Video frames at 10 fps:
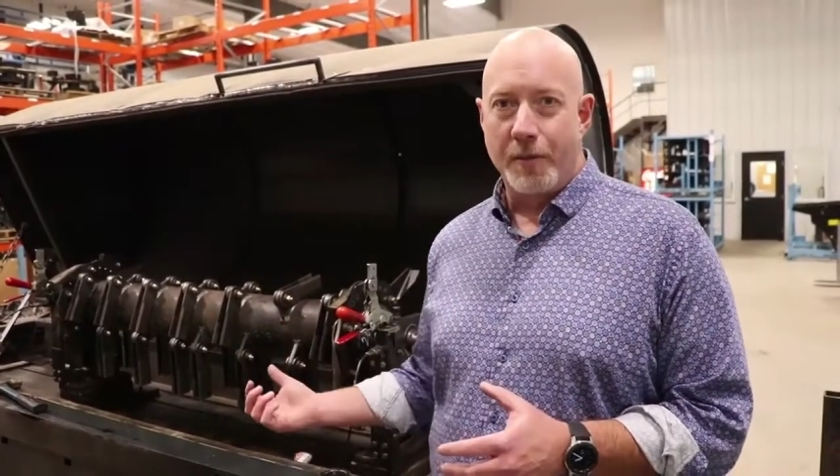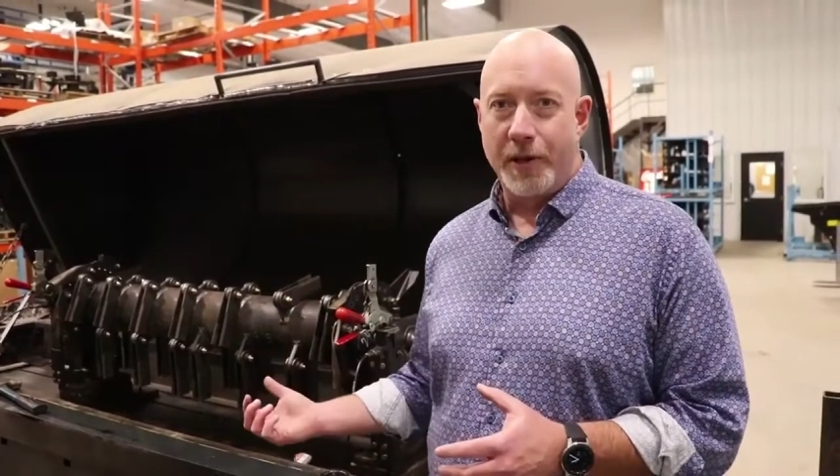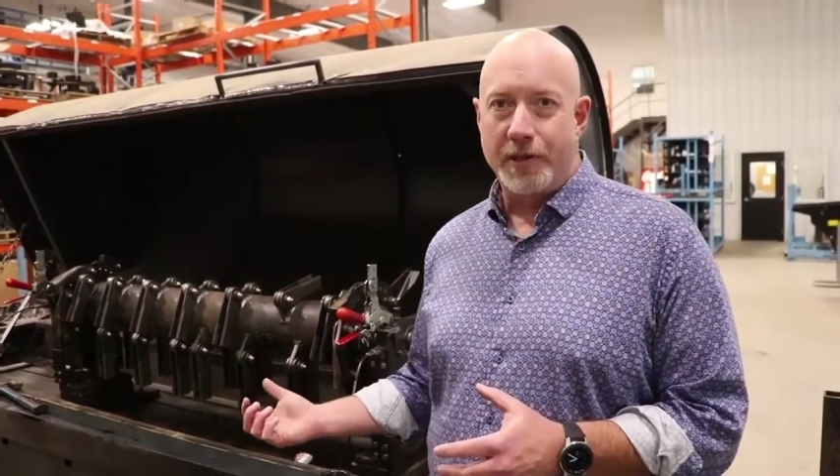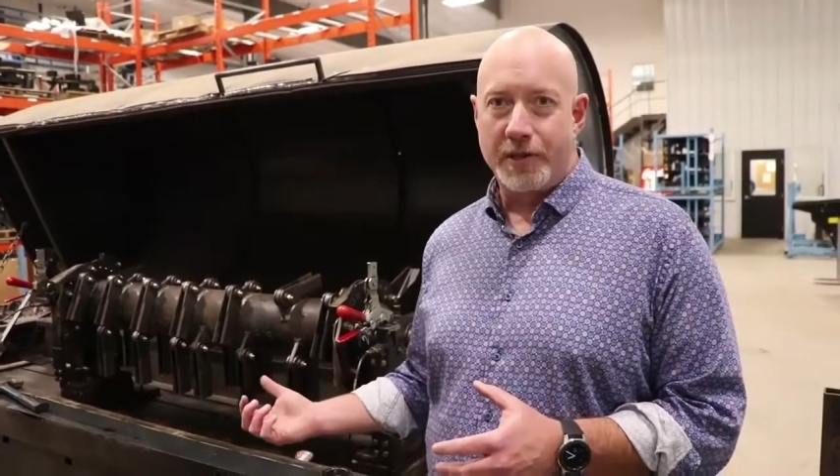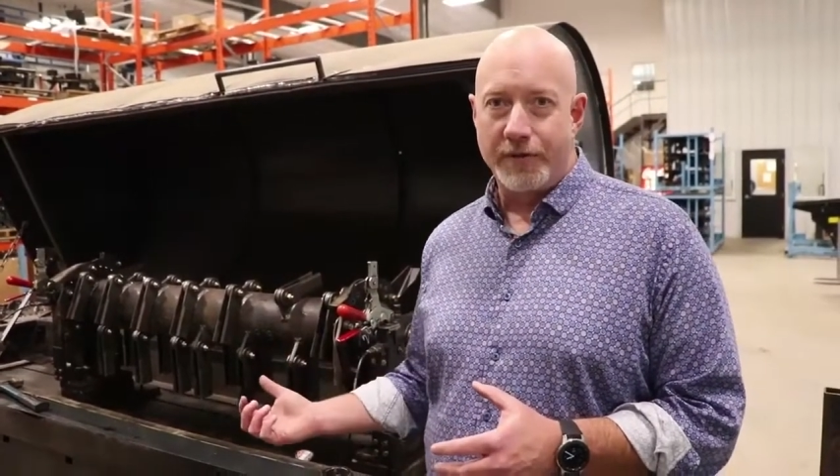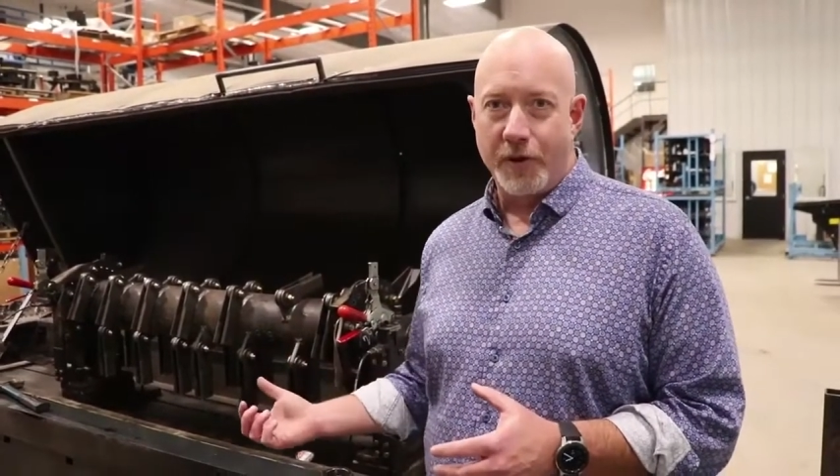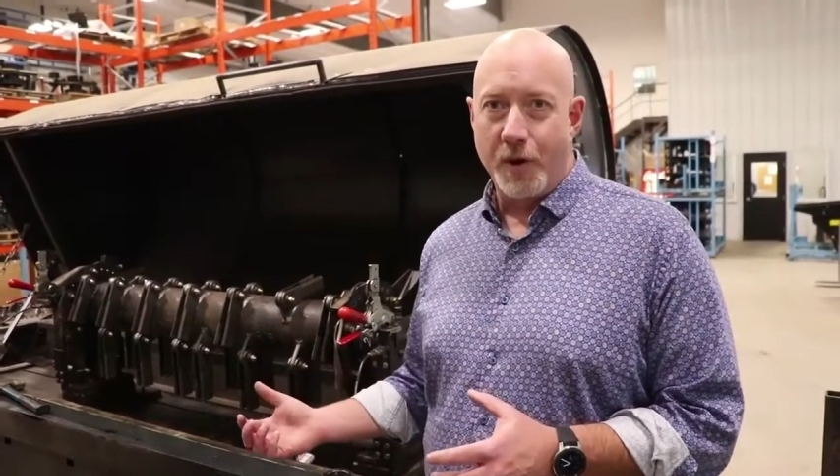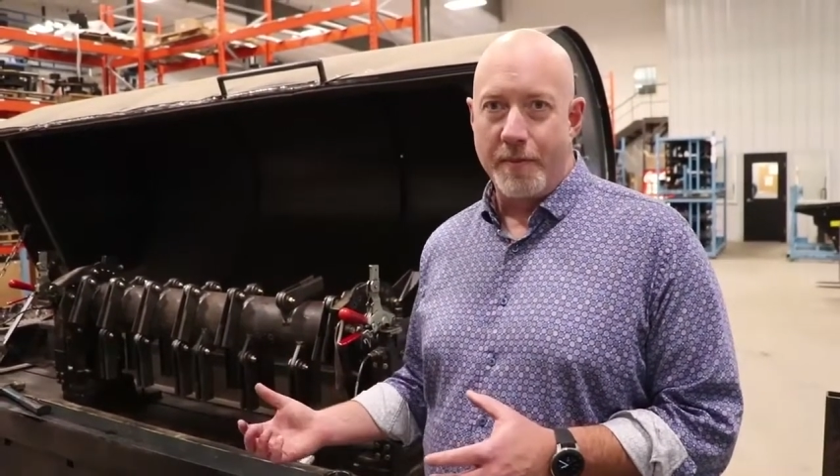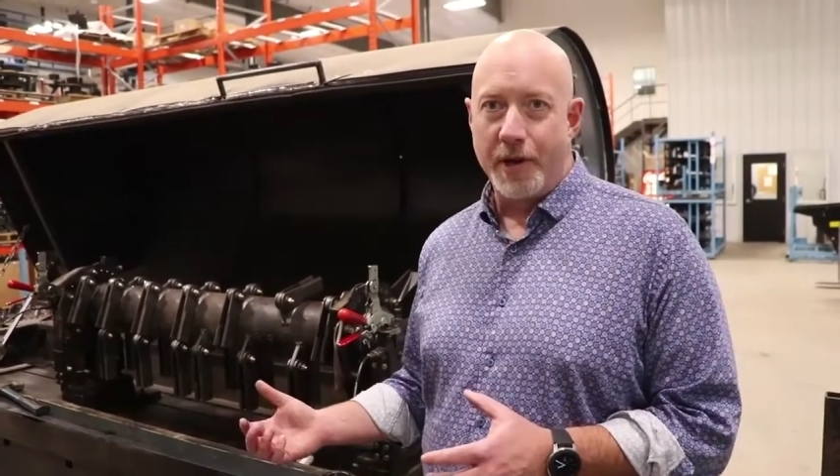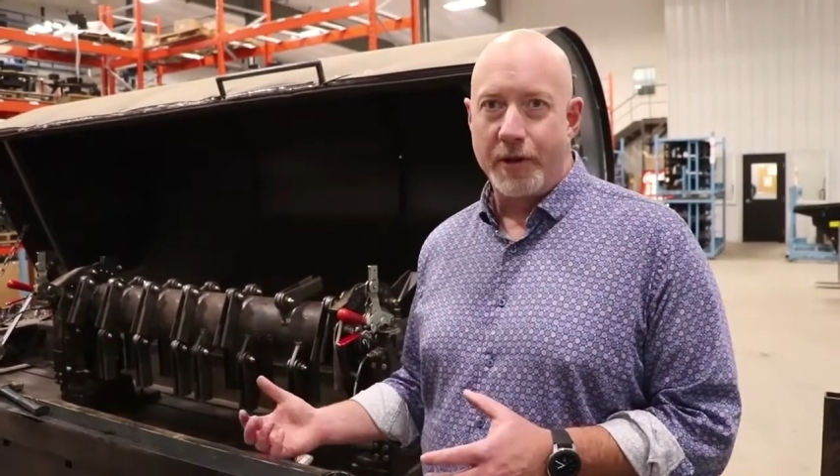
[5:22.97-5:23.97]
pieces of
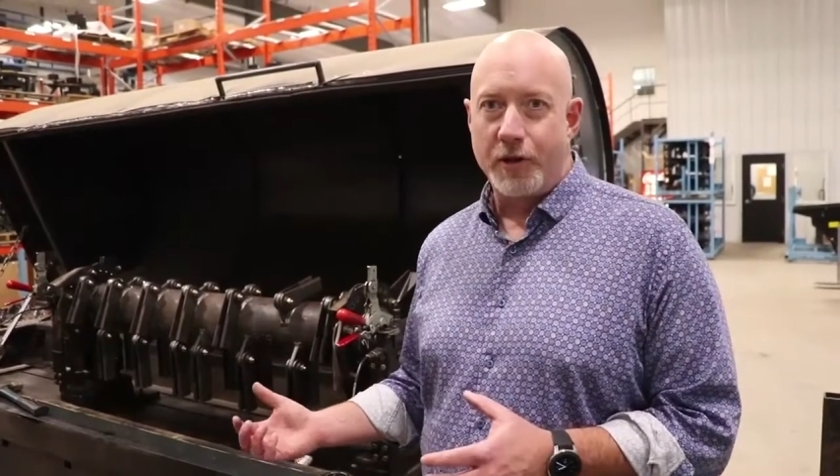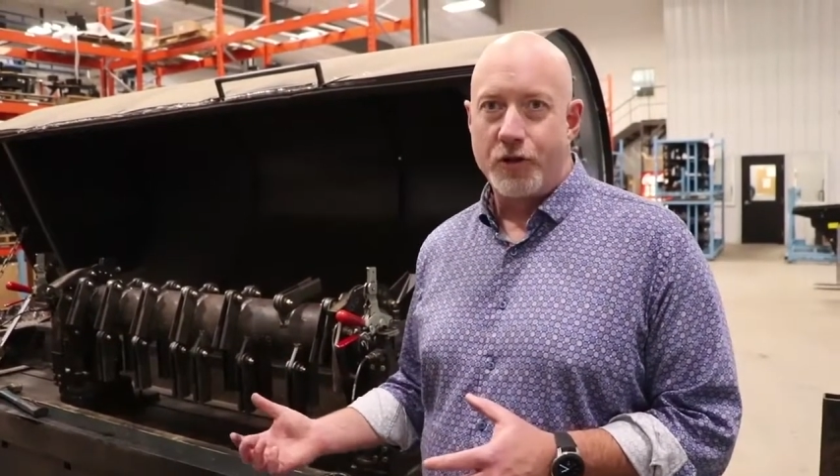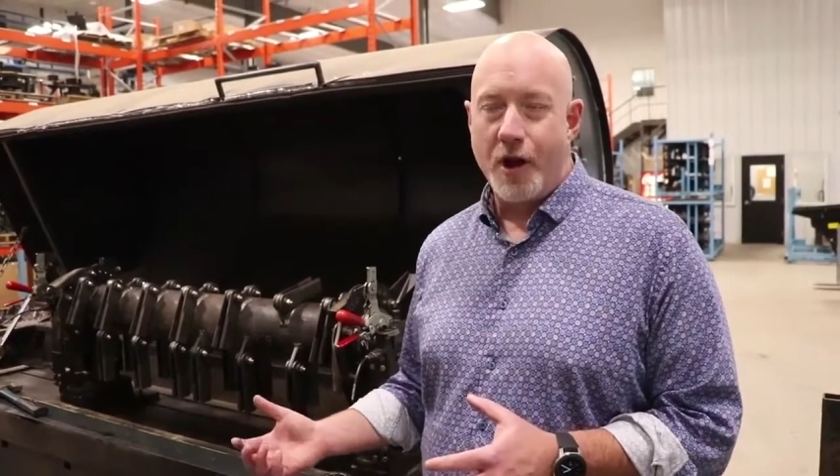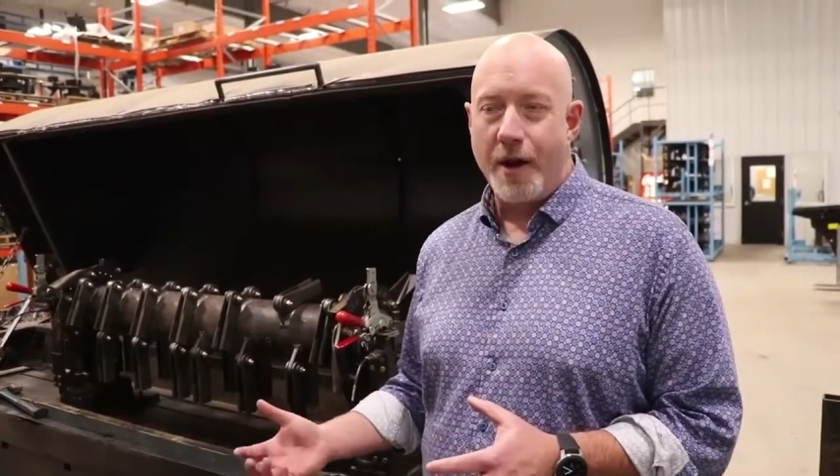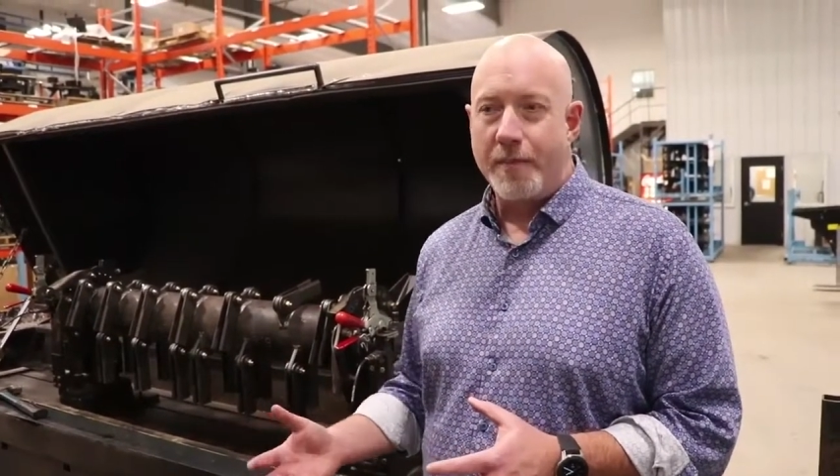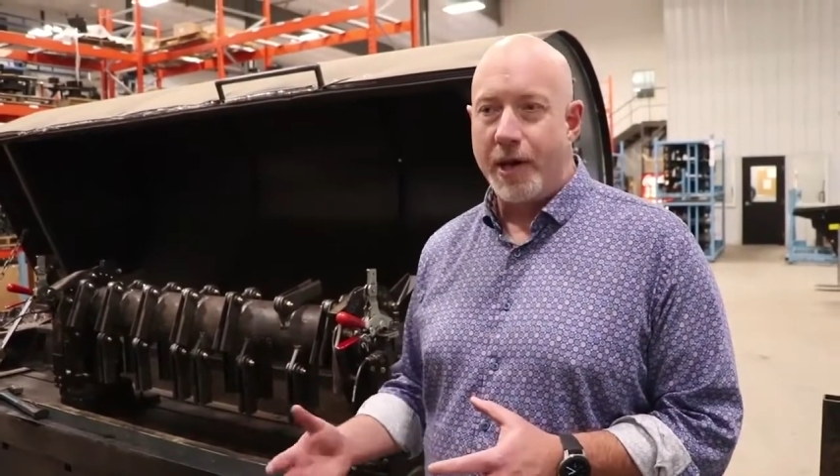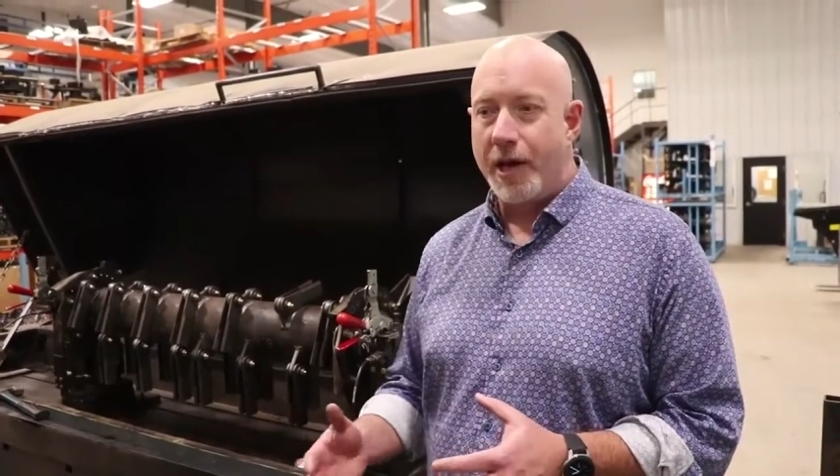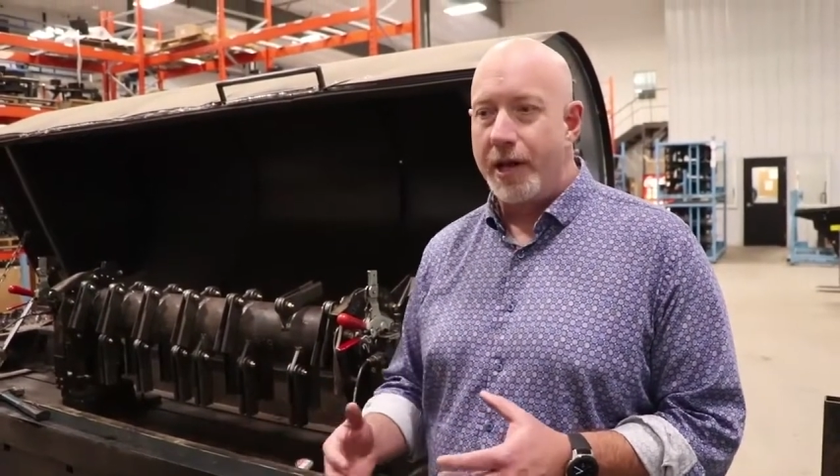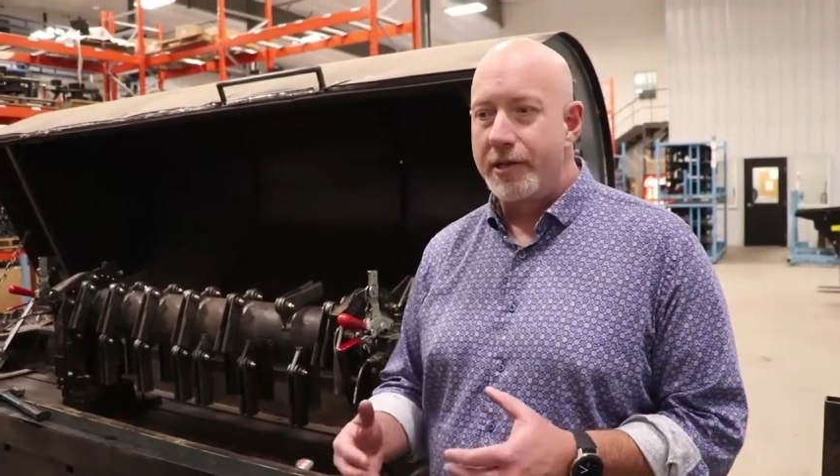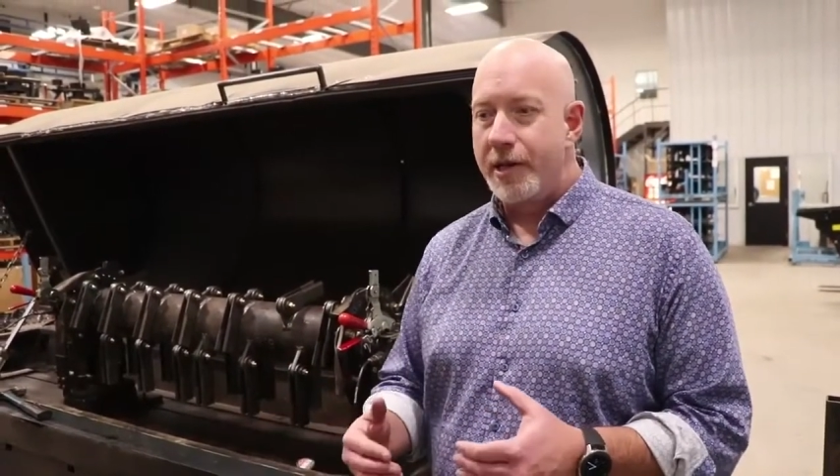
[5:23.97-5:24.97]
equipment in the shop,
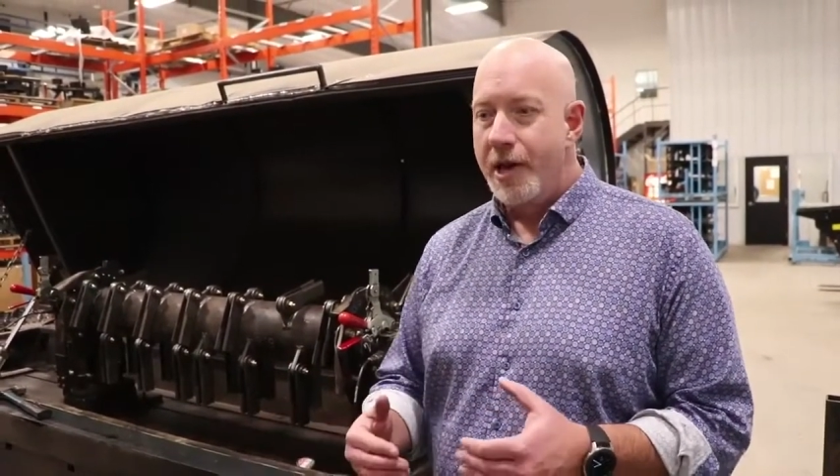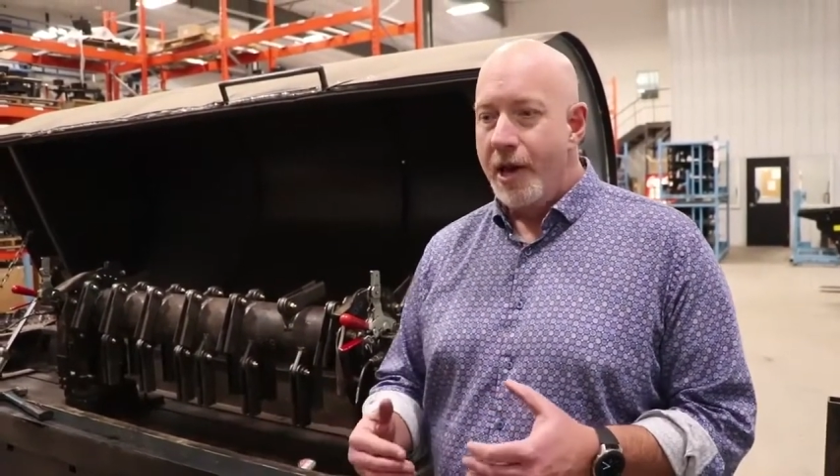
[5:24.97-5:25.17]
because